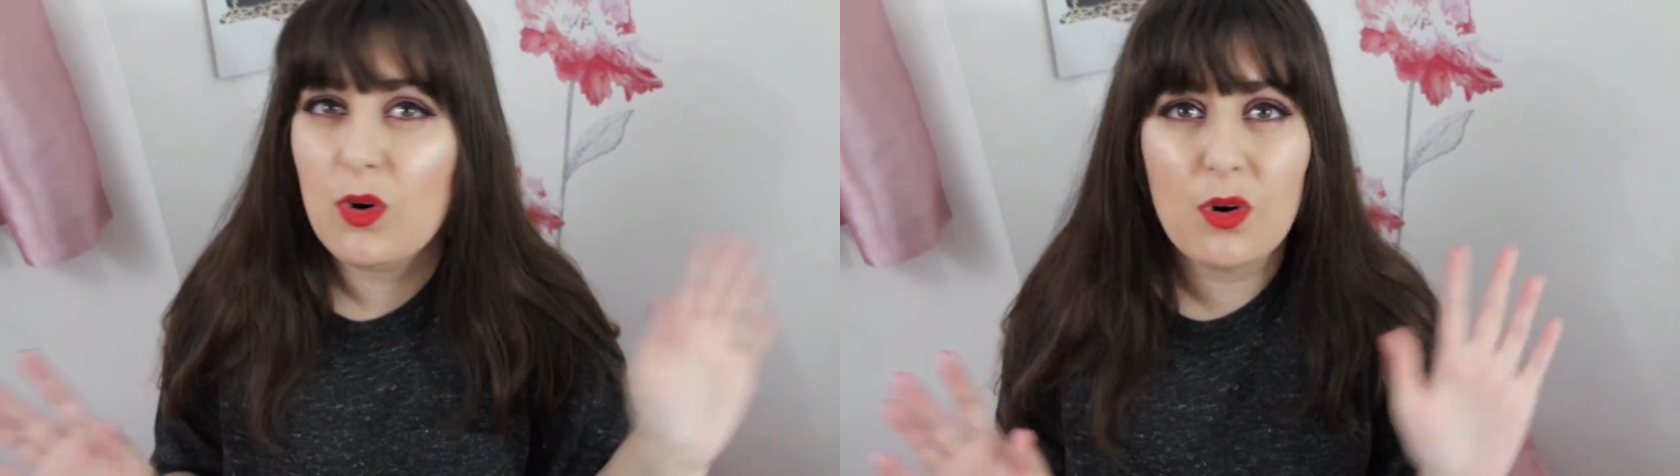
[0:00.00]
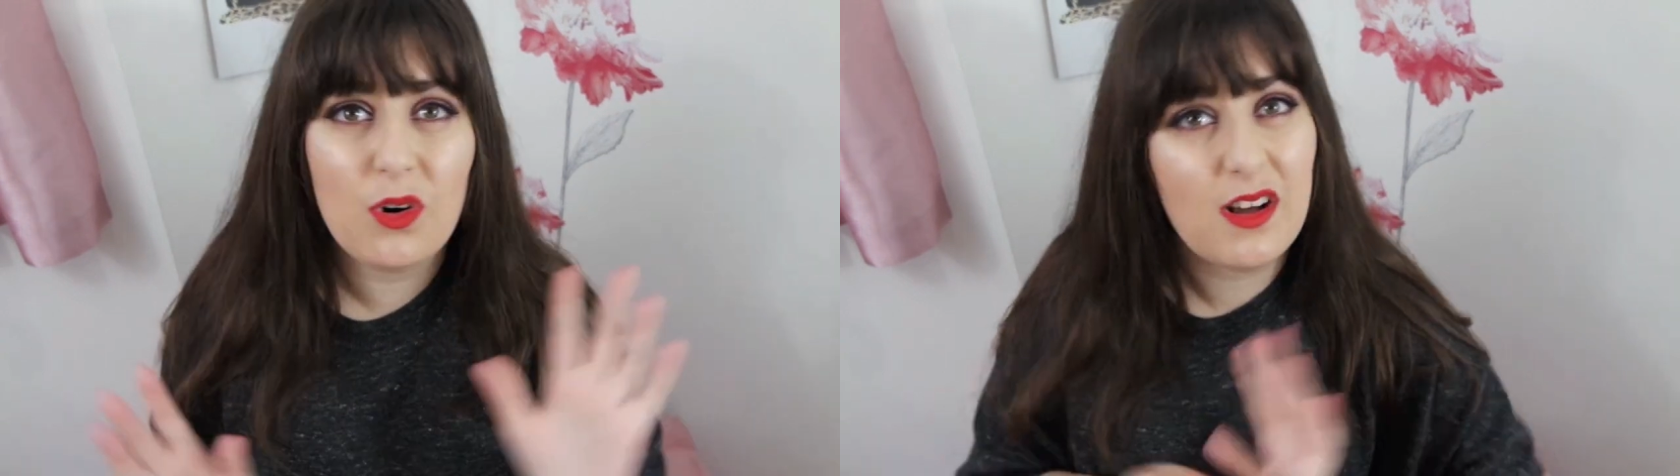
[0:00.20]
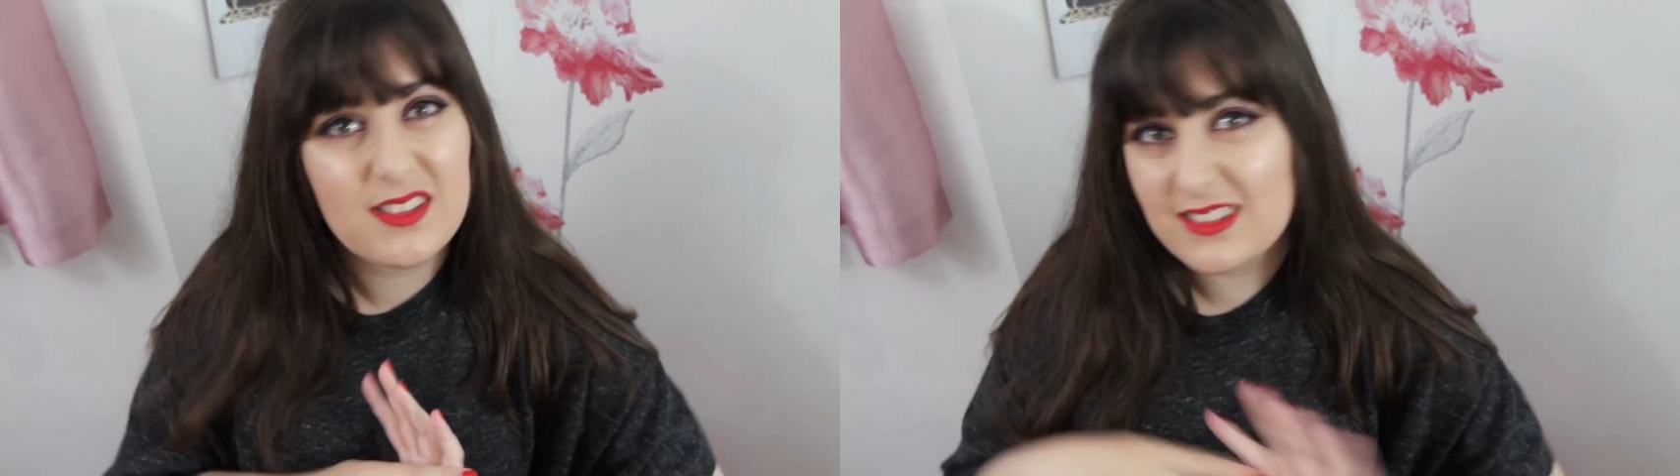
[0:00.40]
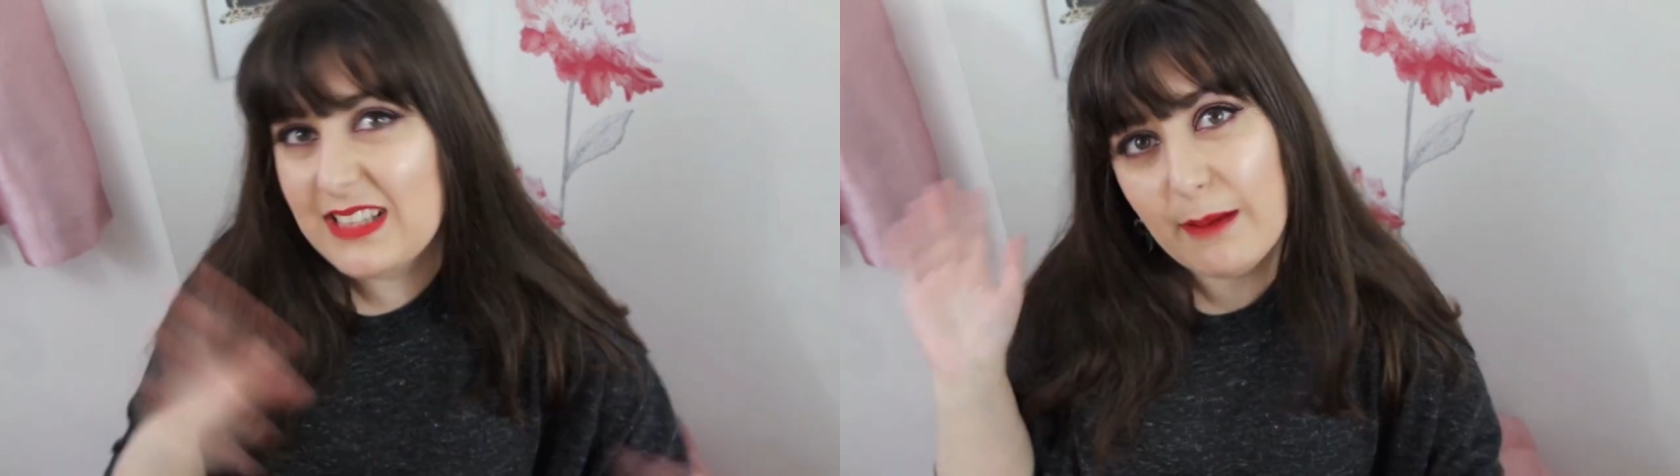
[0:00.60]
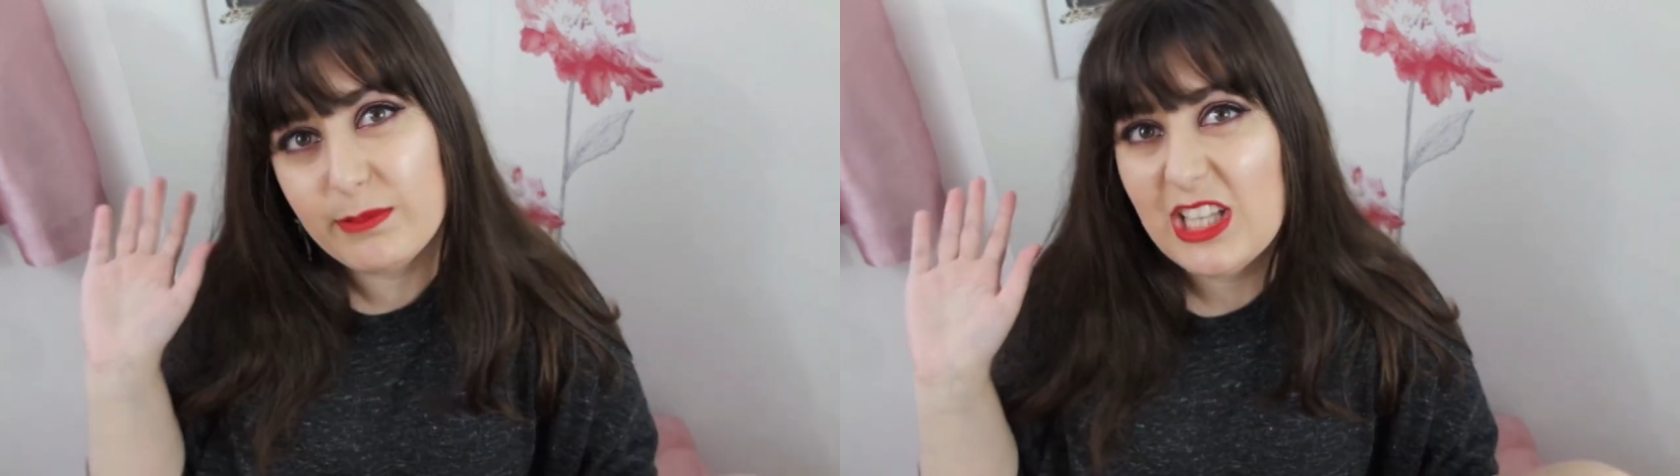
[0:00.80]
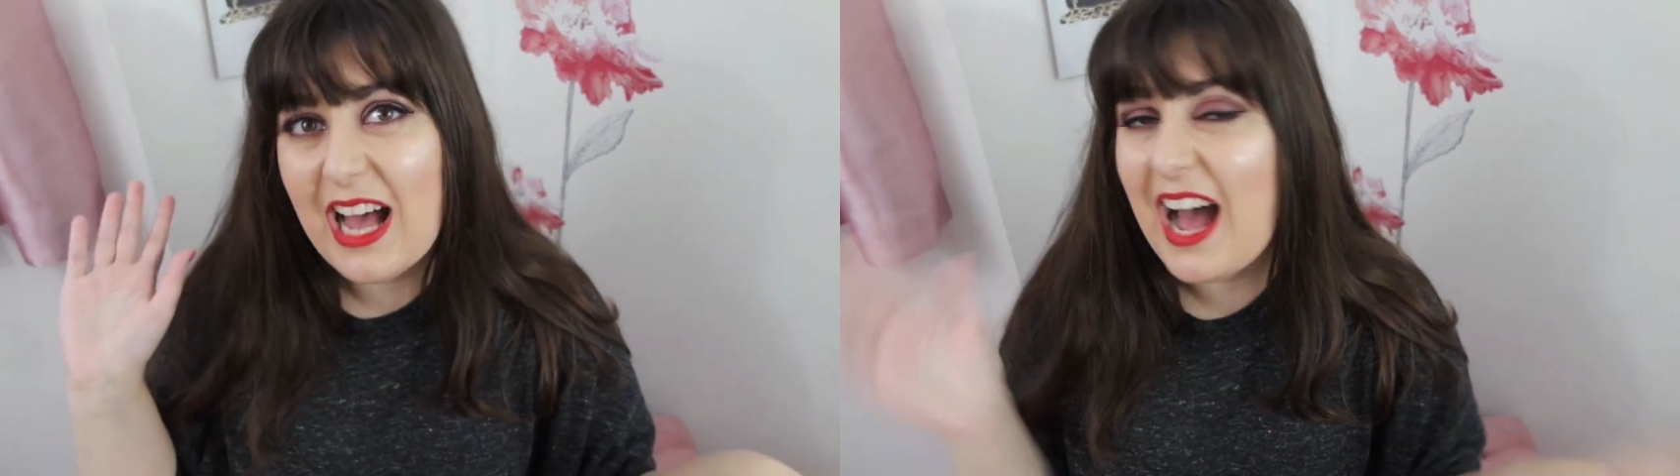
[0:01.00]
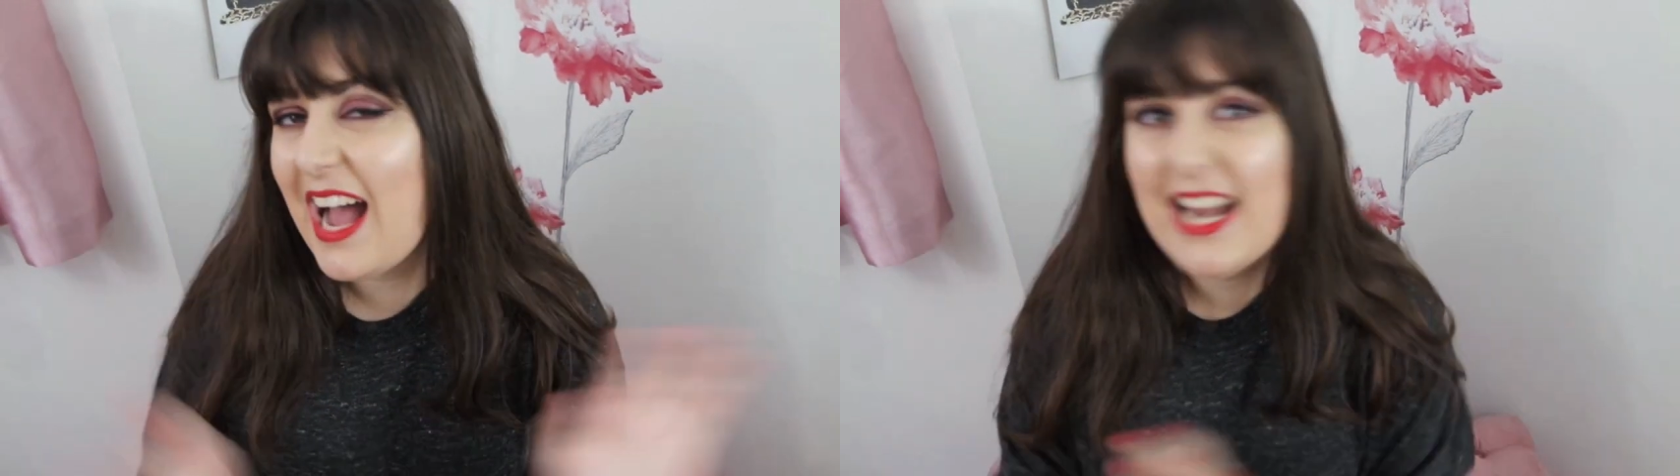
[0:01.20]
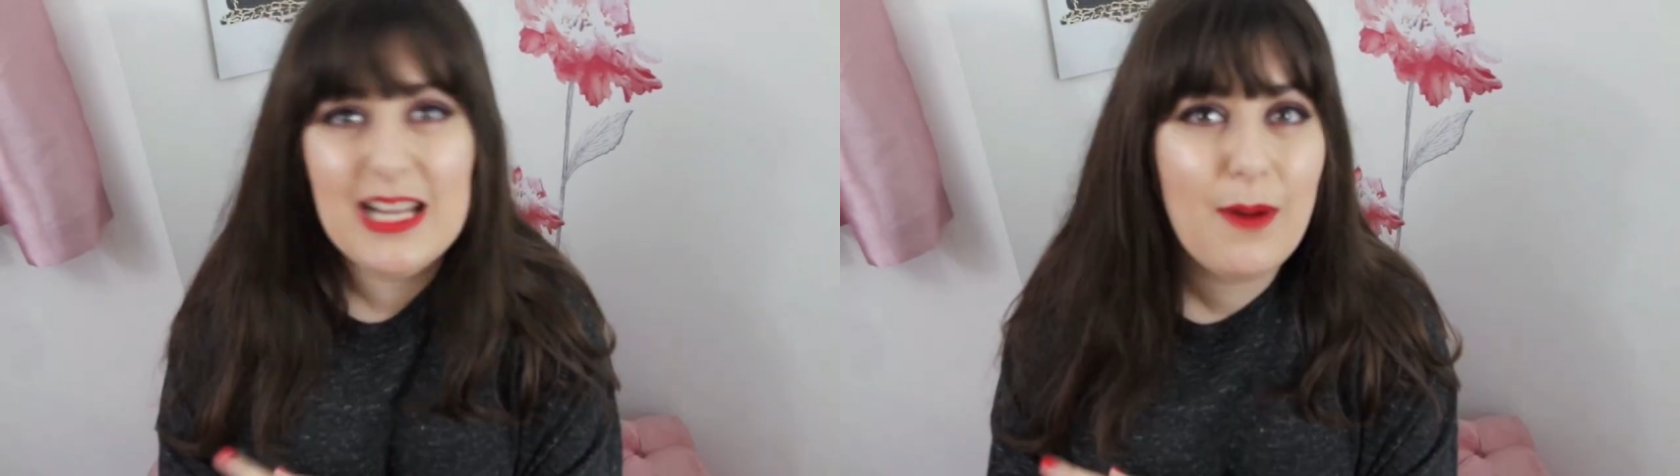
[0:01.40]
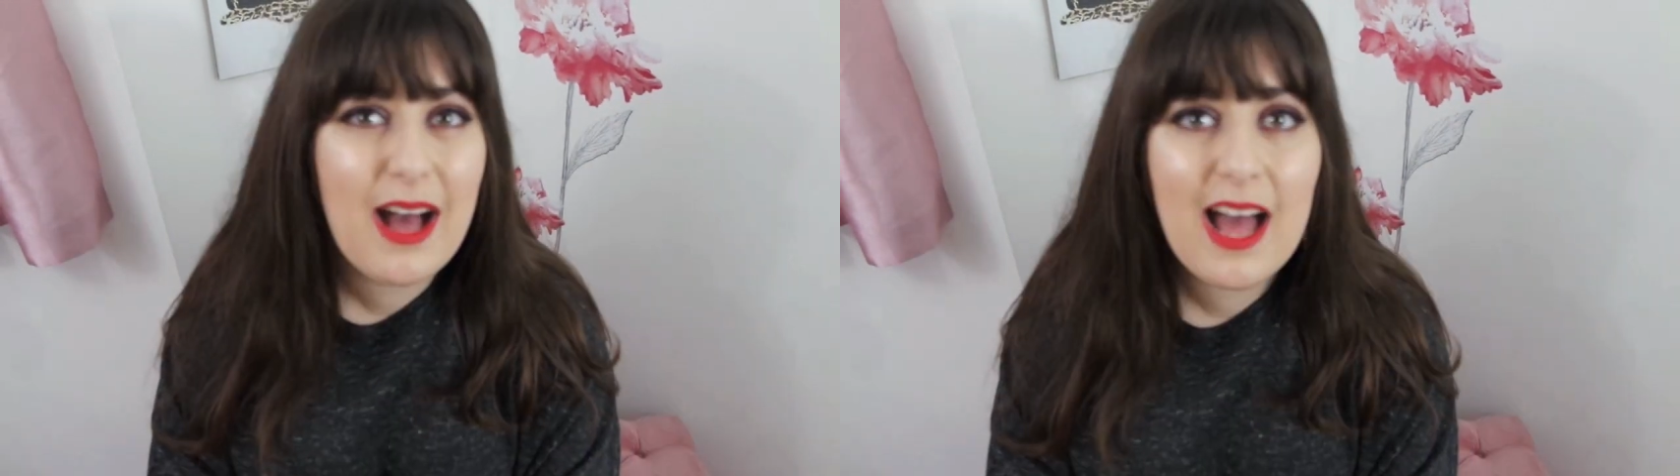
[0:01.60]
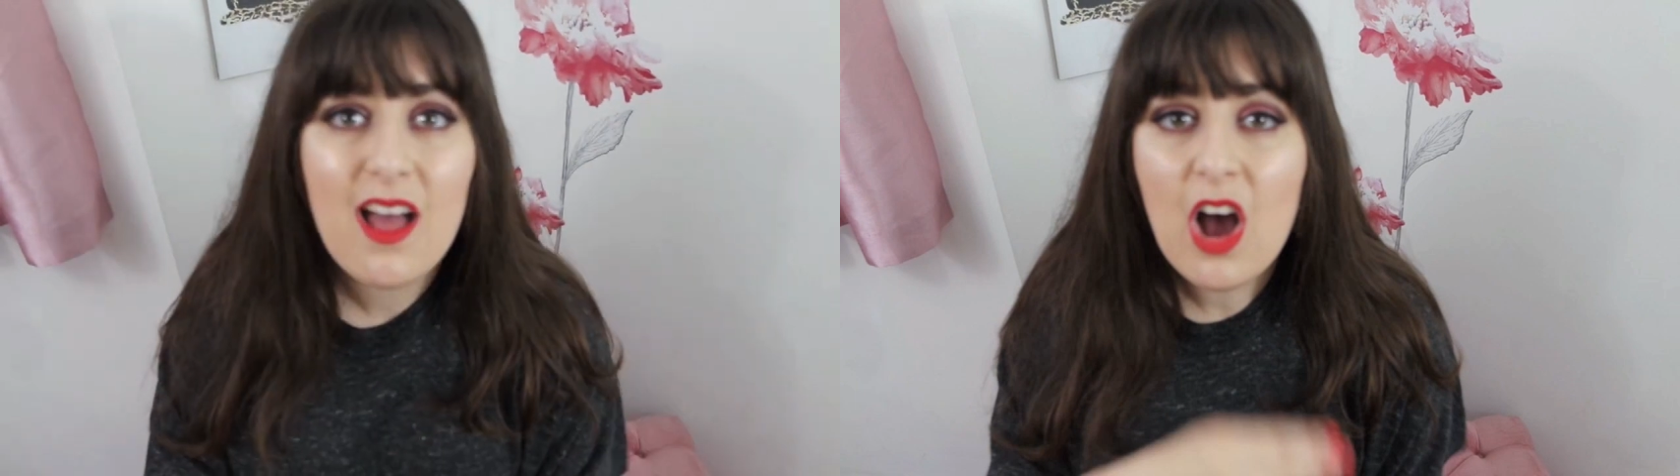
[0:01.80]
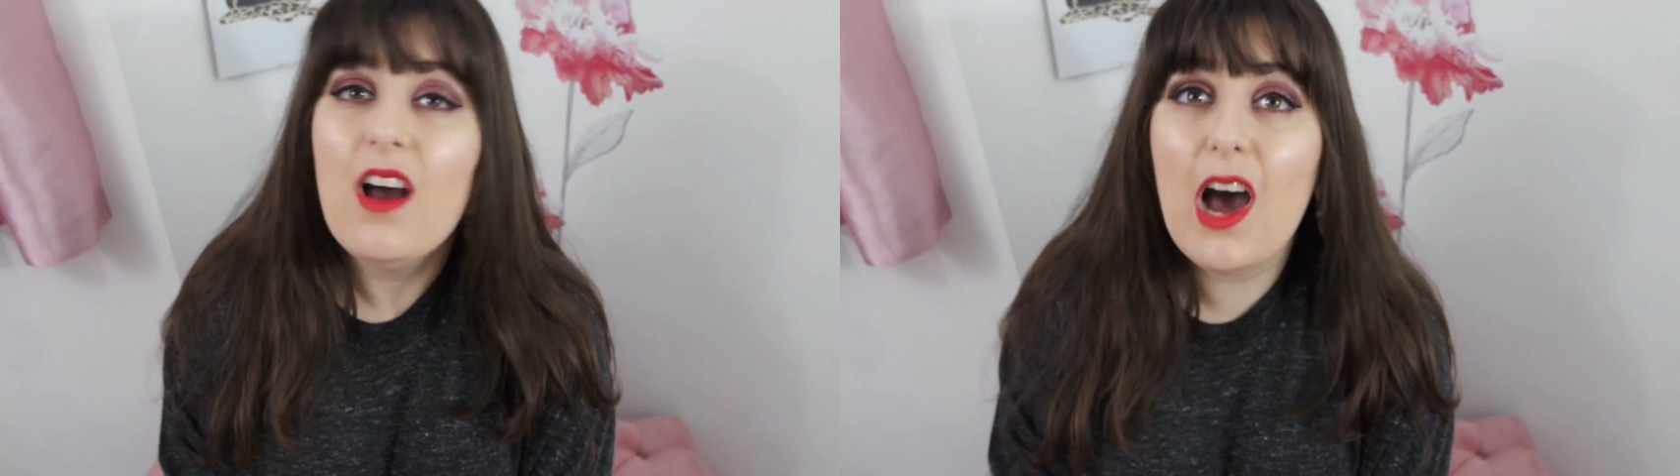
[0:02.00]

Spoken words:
or Snapchat, anywhere.